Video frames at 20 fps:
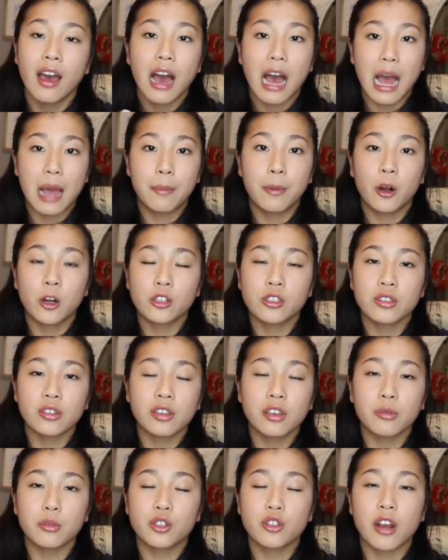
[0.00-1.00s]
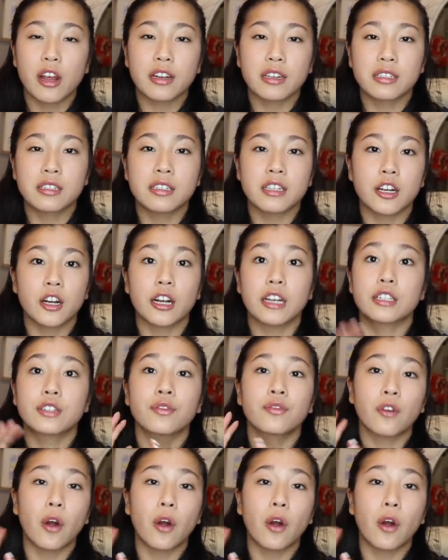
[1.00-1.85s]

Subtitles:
I personally was trying to steer as